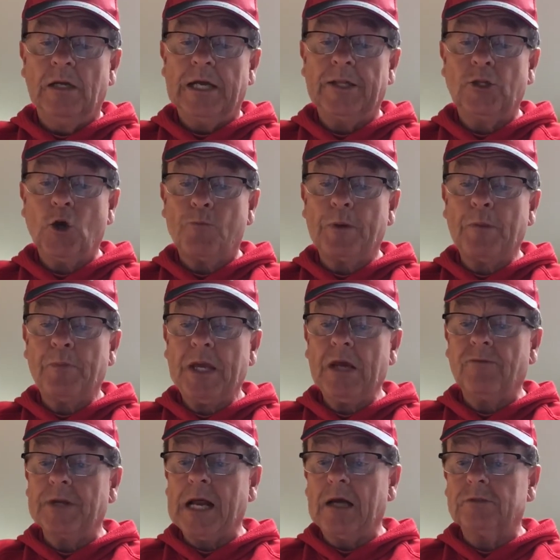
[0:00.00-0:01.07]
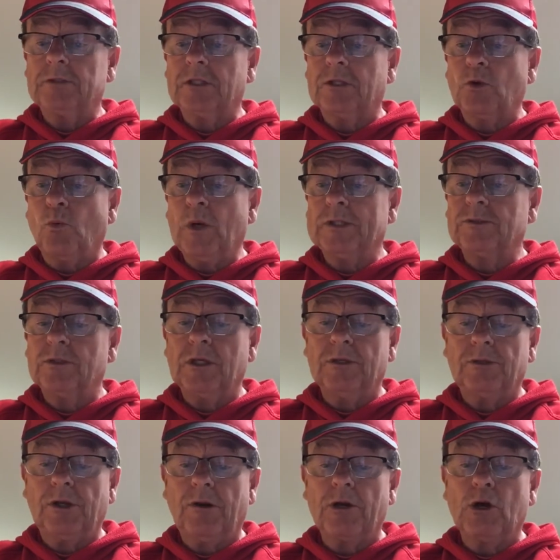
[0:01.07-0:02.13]
And the OPP have announced that the Western
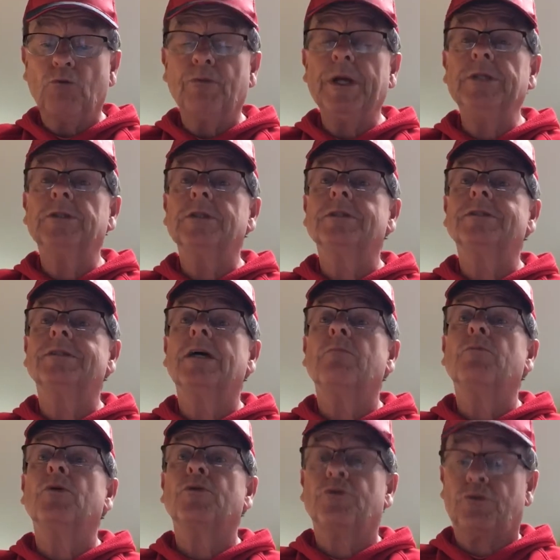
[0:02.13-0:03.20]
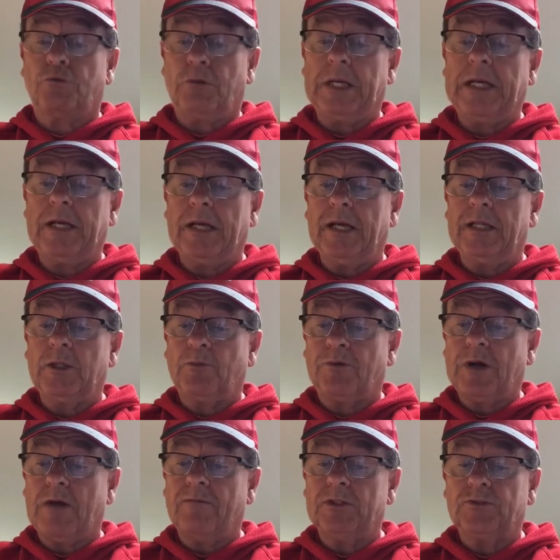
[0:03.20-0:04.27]
Ontario region is number 3 in the
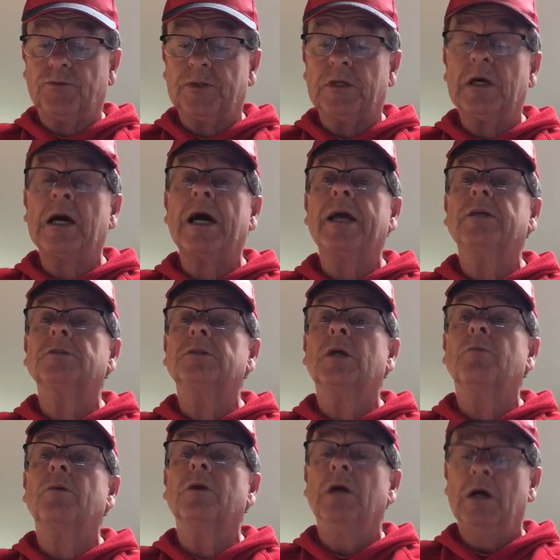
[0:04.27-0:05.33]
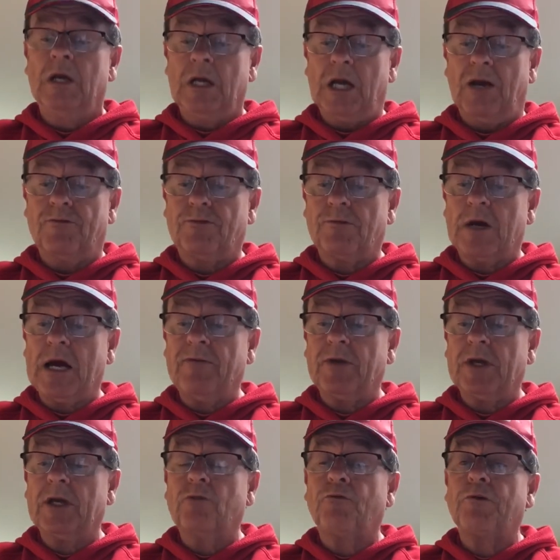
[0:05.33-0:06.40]
province for the highest number of
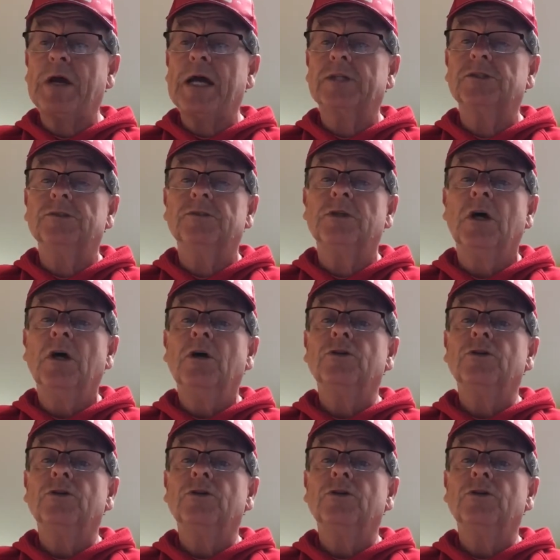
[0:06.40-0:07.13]
driving infractions